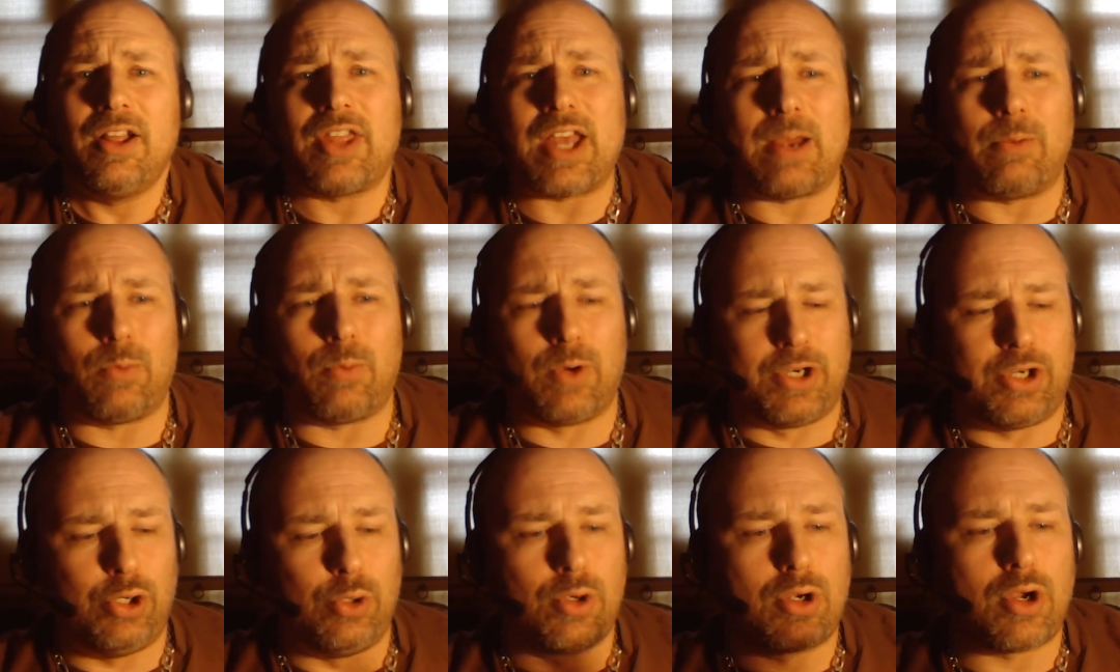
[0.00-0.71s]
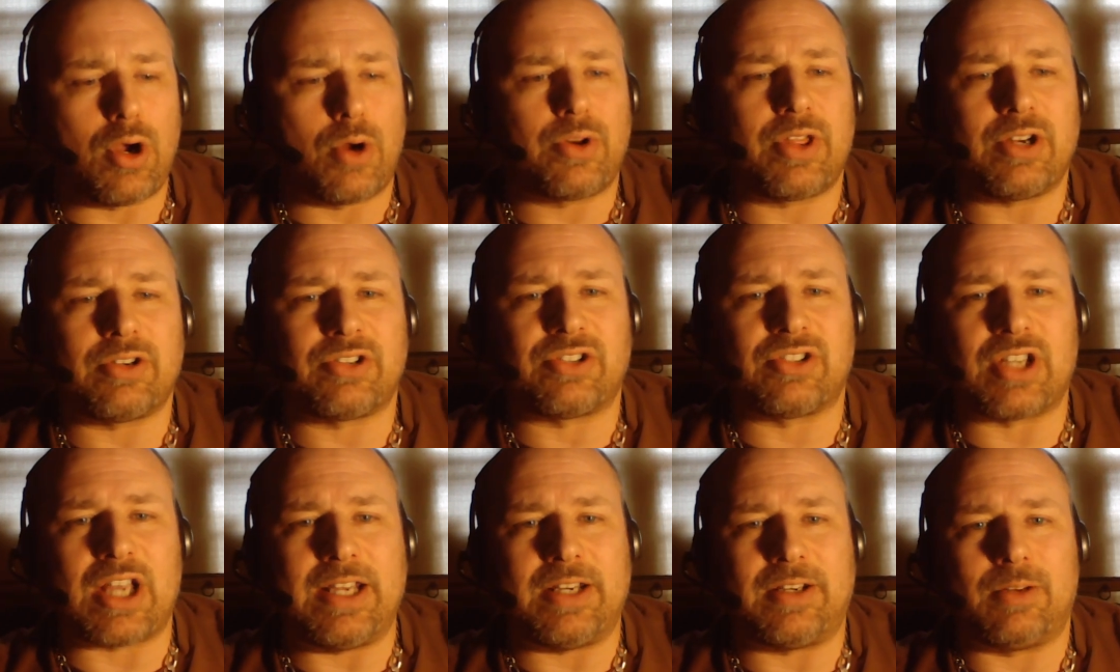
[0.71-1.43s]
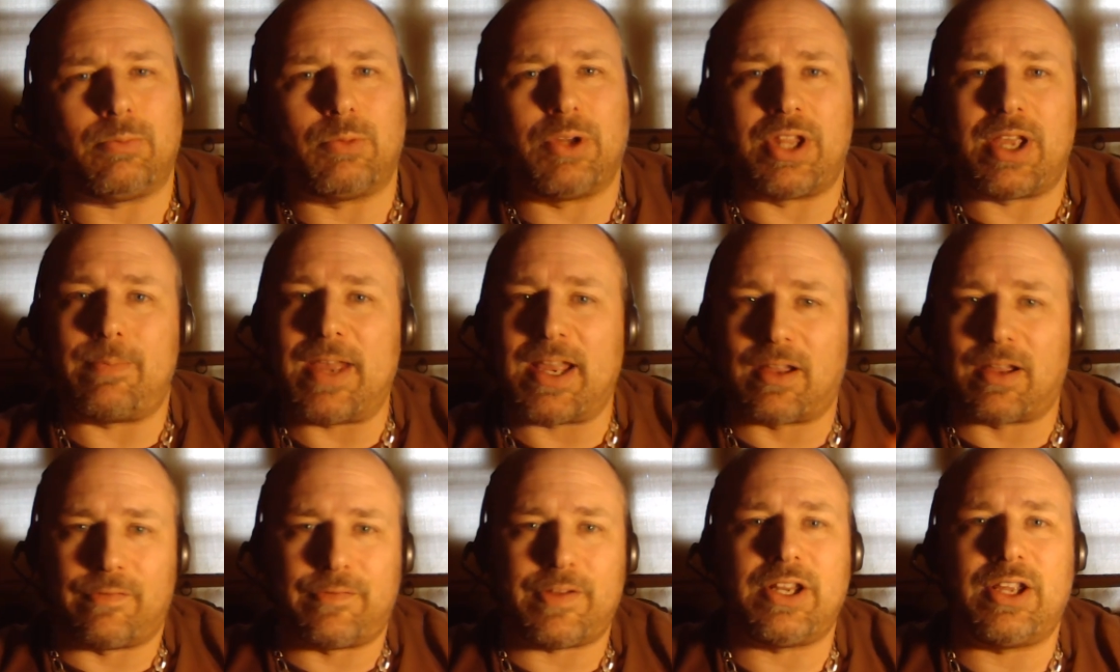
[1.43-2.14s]
that when you go to their site, when they
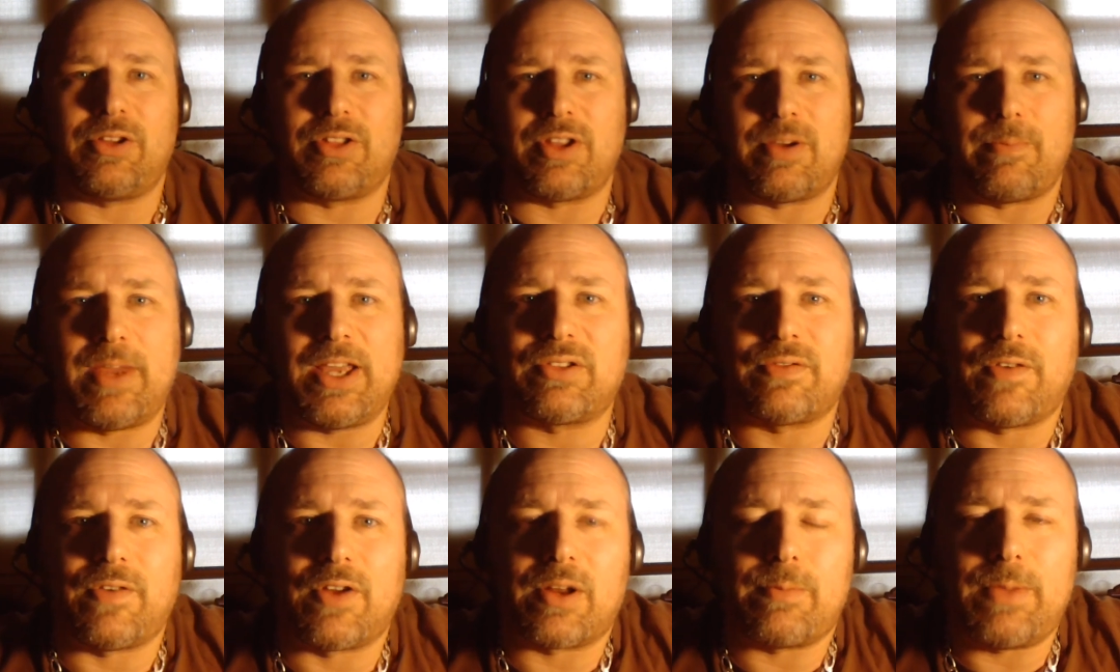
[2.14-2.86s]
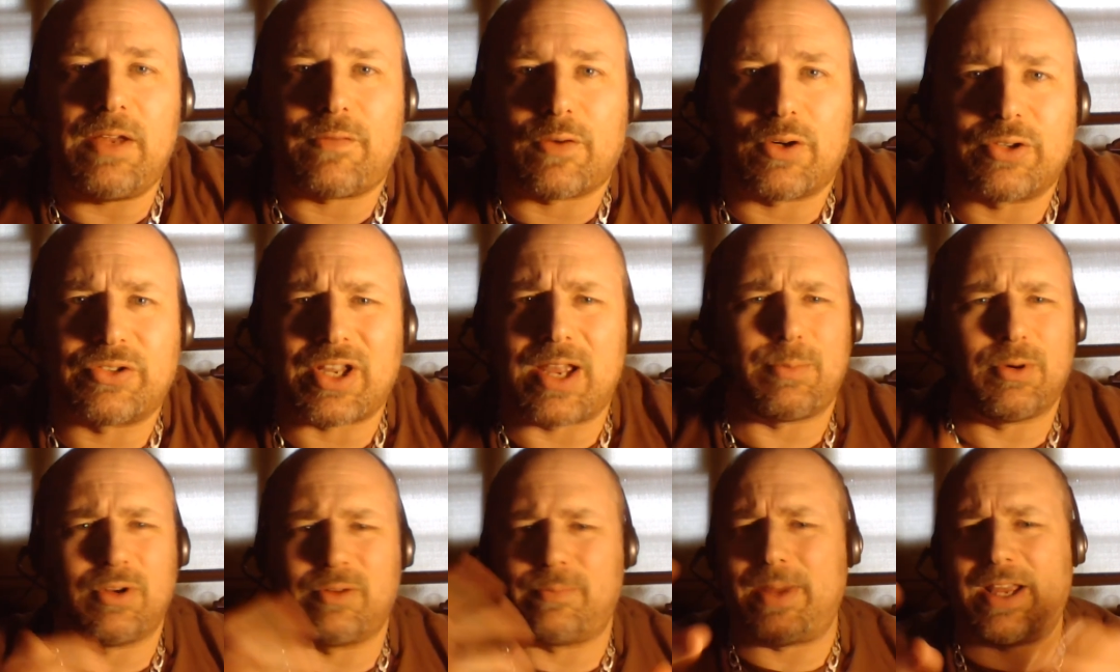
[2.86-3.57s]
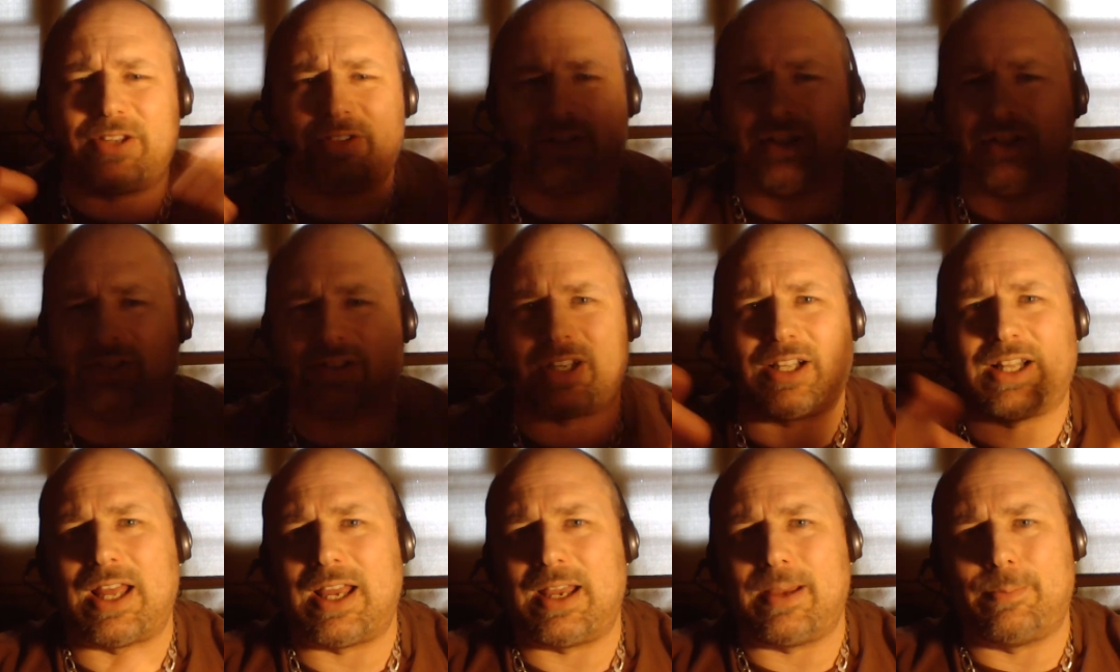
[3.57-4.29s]
make a video that makes fun of me, for example, and makes these
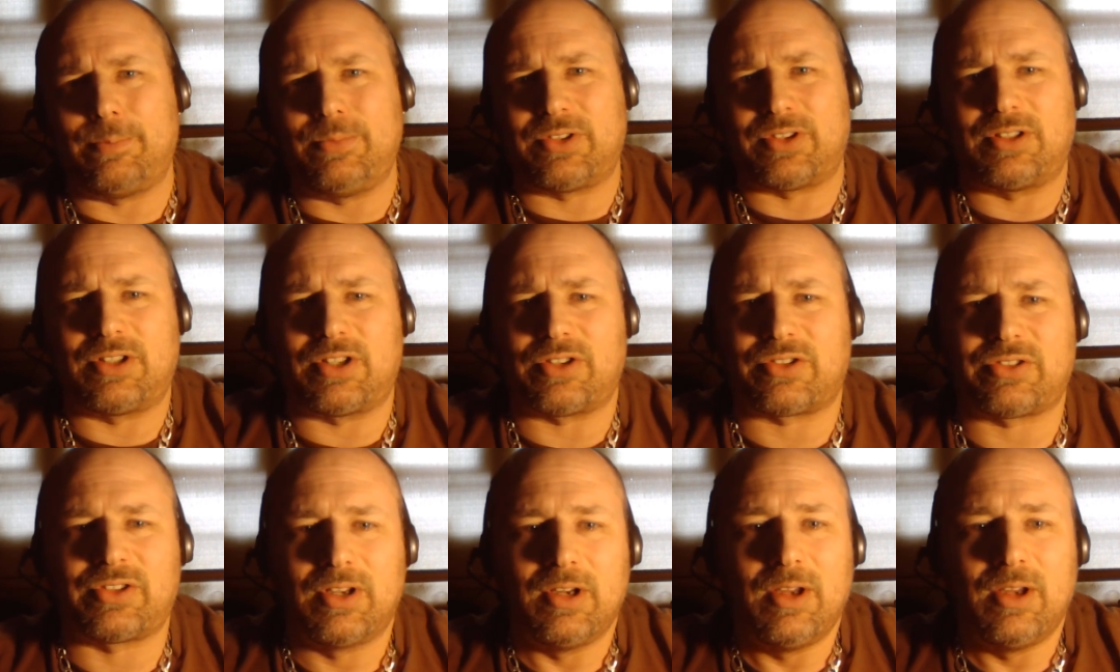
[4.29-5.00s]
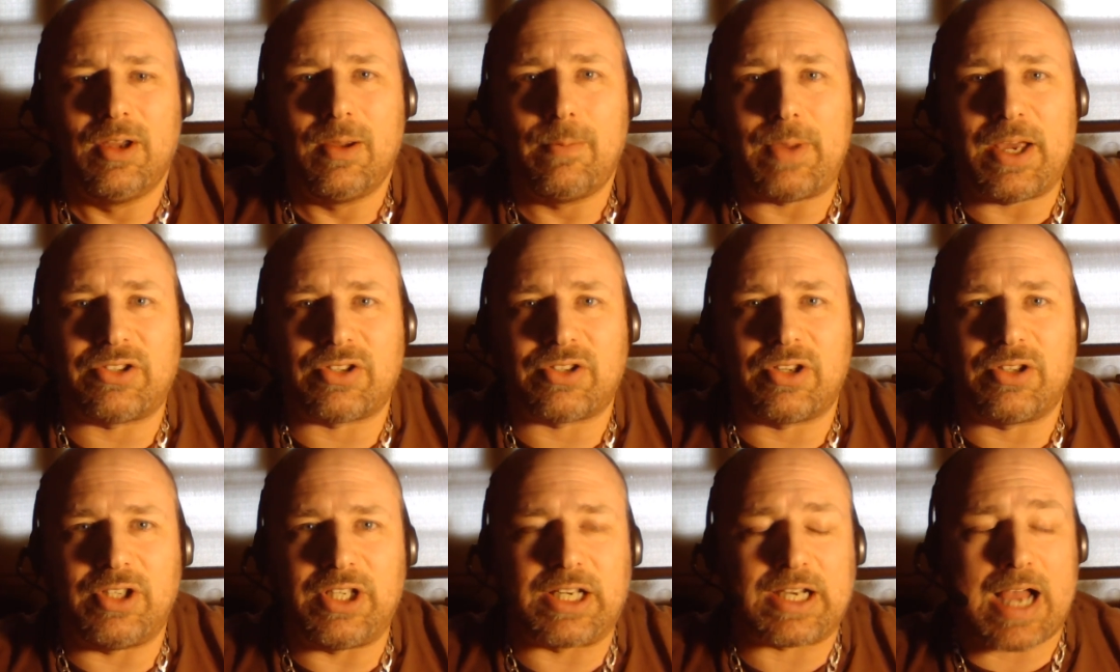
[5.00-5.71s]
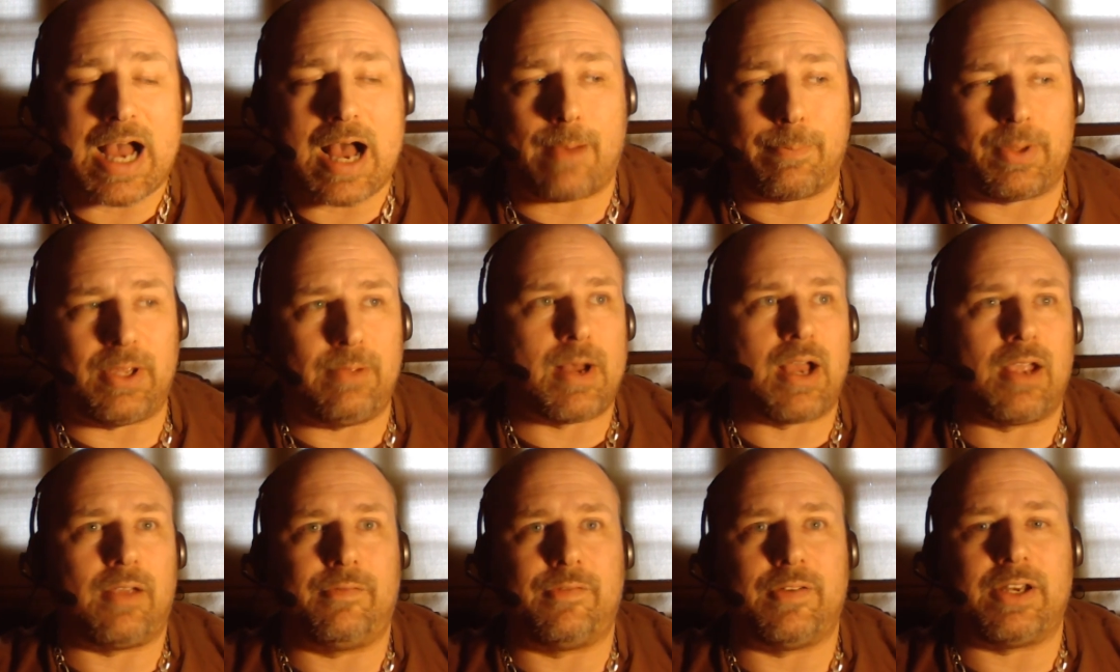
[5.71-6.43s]
claims and just basically copy
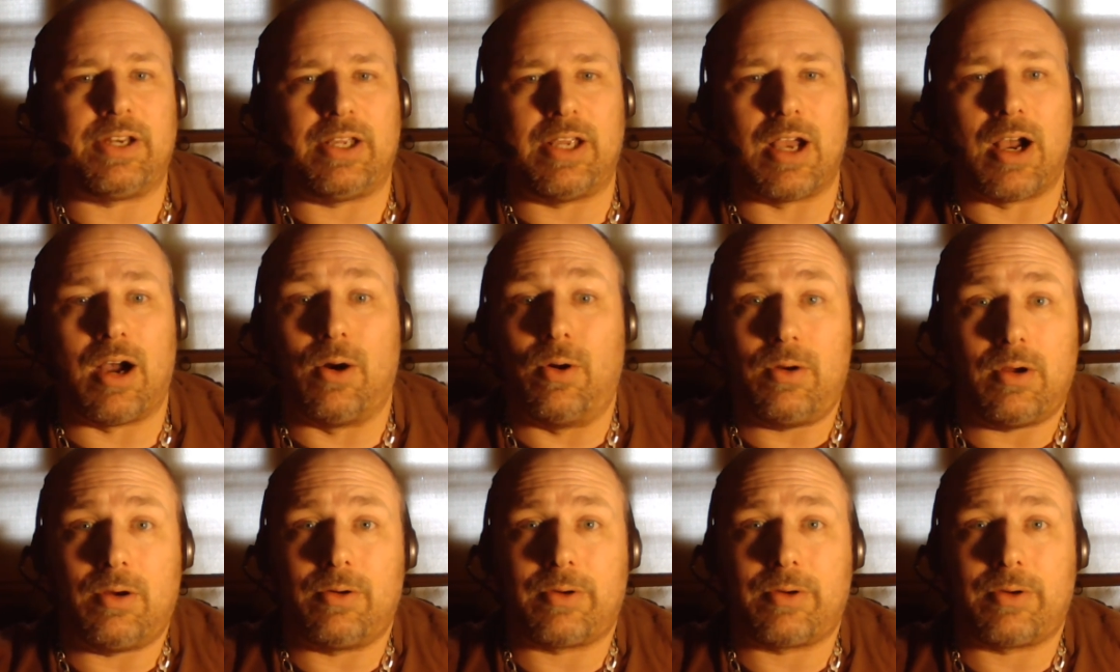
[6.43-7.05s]
my video,